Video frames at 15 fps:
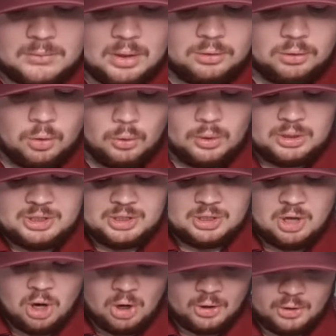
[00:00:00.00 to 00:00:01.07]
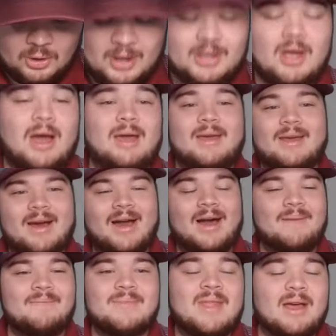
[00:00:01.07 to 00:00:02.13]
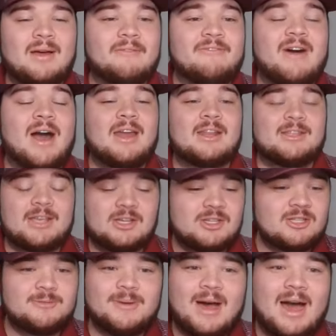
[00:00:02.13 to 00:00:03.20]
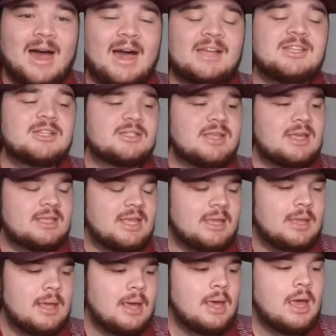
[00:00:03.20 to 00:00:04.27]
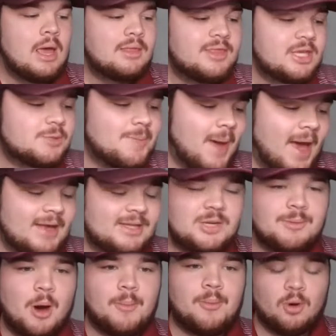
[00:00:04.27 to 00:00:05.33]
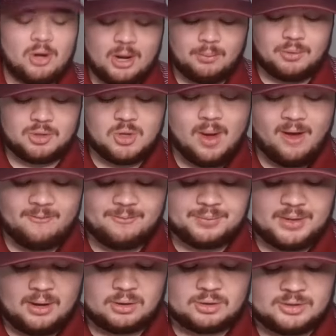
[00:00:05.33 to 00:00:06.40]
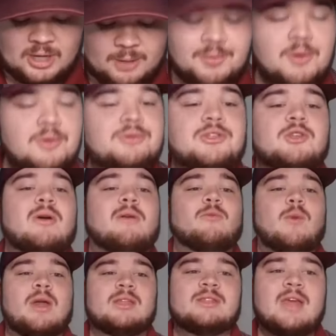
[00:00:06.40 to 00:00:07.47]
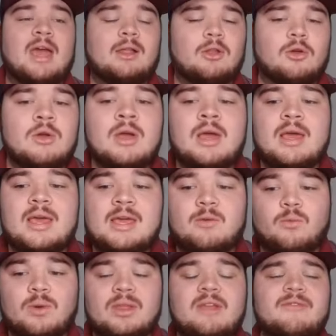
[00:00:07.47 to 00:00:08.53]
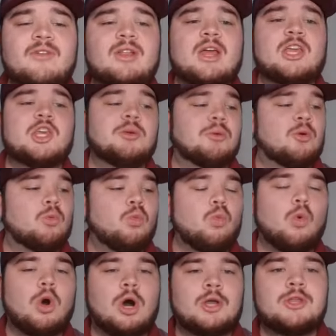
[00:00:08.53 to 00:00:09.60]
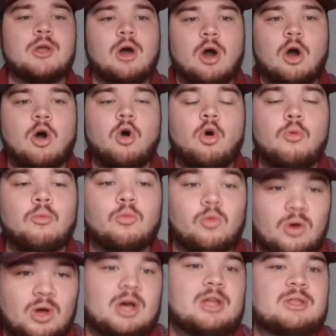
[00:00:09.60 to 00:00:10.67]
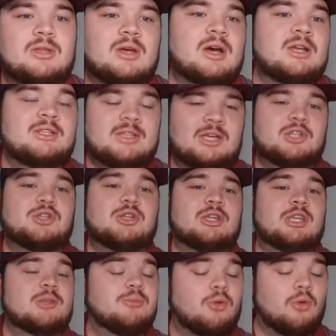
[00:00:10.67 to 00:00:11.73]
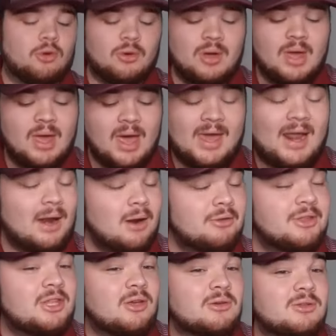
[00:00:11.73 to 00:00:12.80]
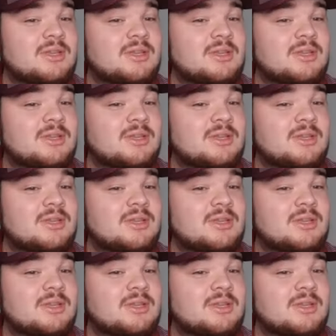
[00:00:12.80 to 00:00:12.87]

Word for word: Lawrence and Carter, I, fine additions, but I, I just think that this basketball program, when you have players like Boots and you have Wade Taylor, it really felt like you were one home run addition in the portal. And I don't think those